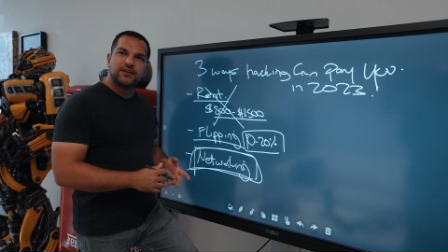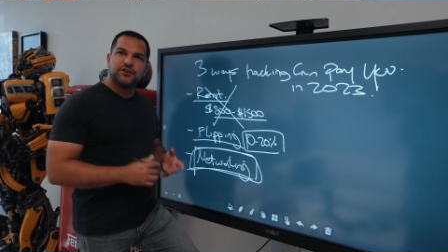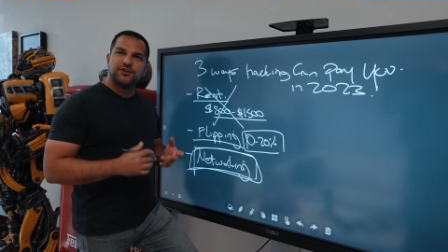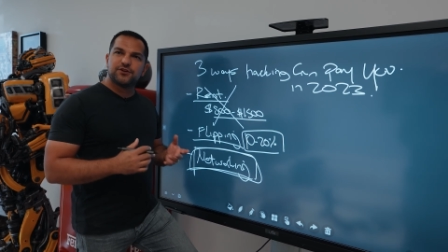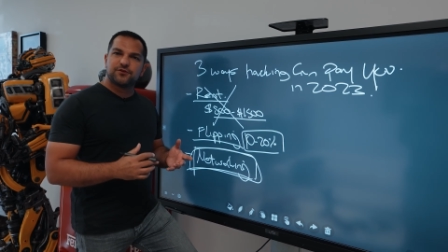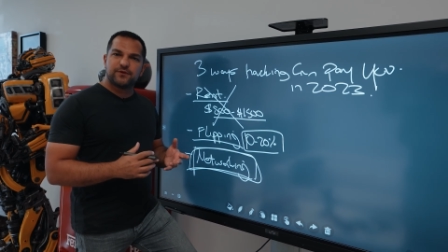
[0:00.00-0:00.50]

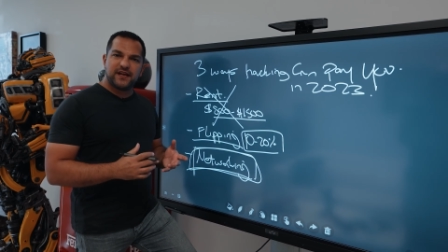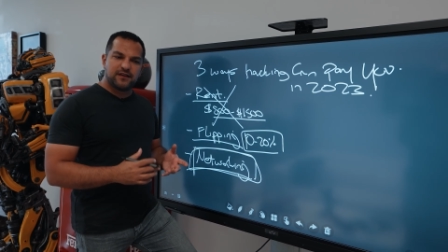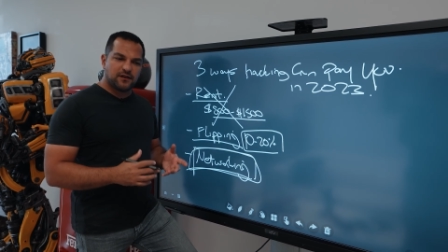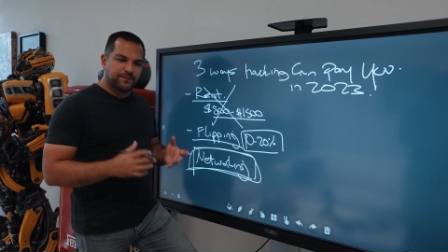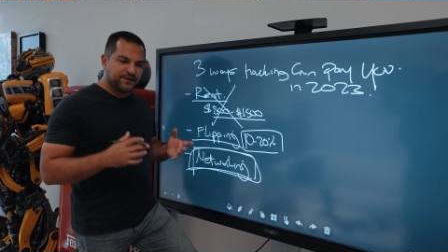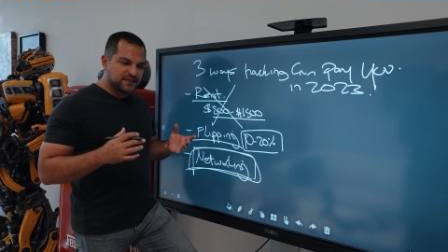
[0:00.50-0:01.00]
you create
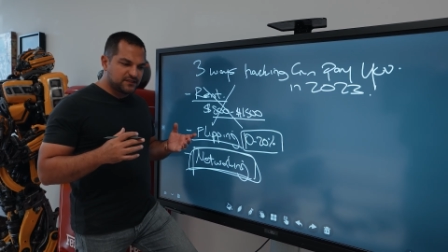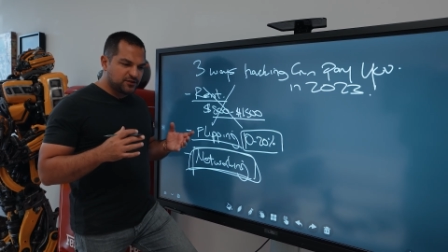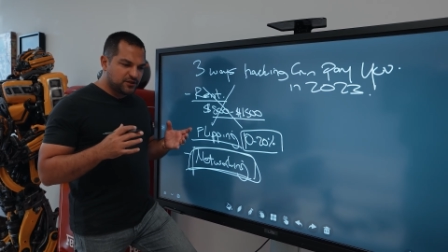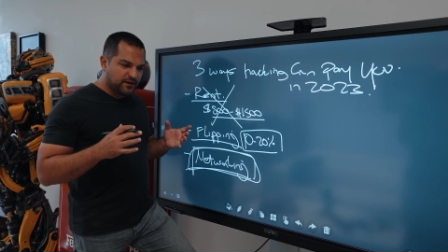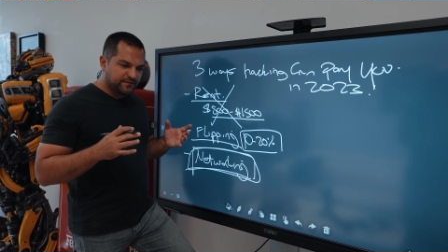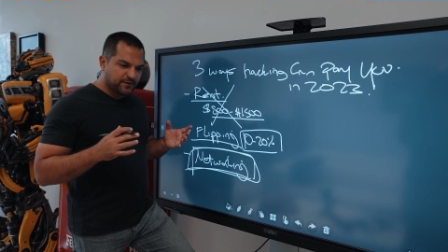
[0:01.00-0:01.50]
a place,
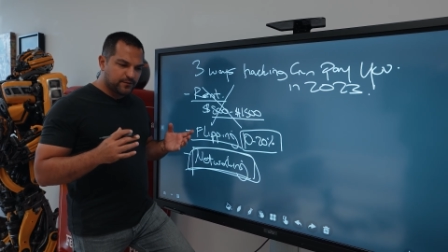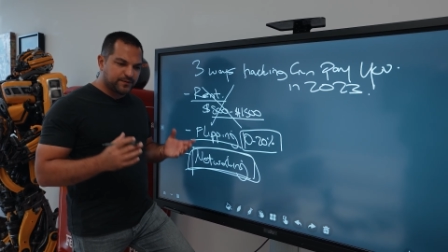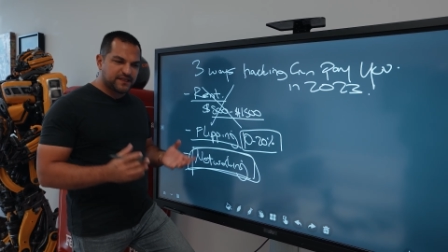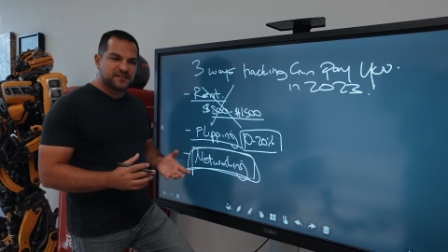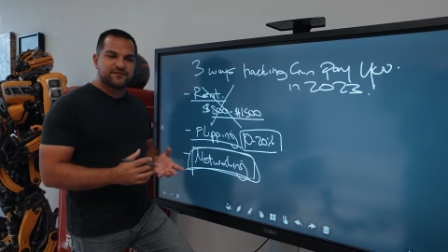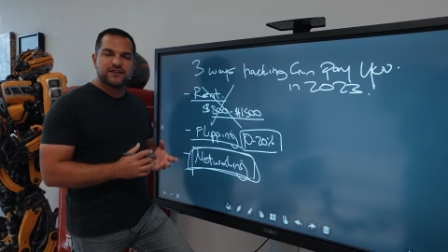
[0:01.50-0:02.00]
you come from a
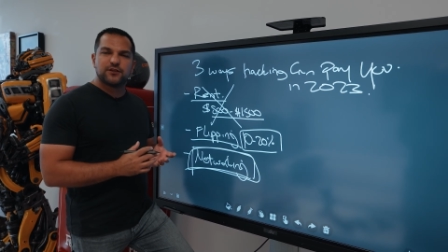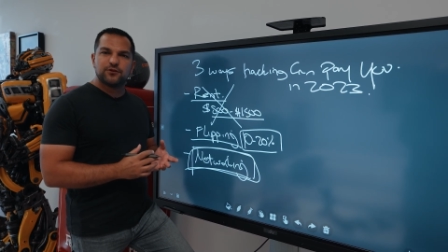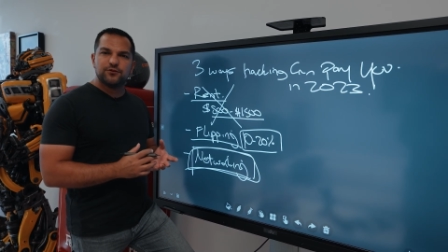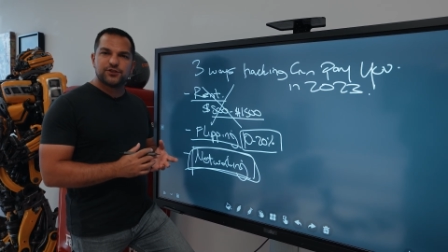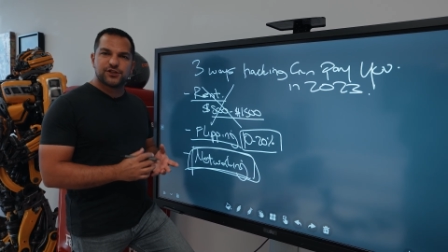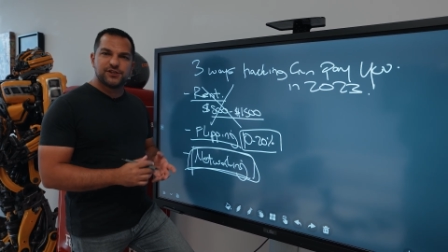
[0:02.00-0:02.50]
place of
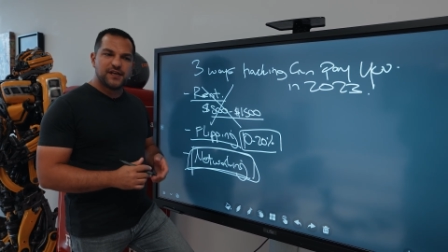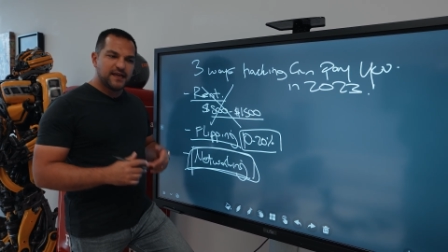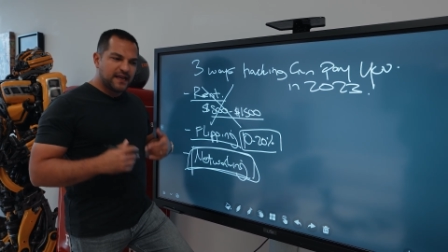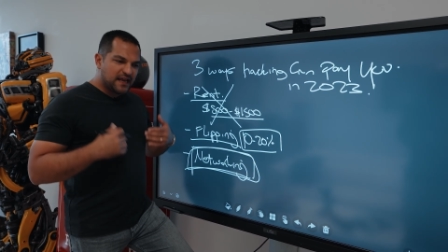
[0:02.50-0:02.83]
inclusion,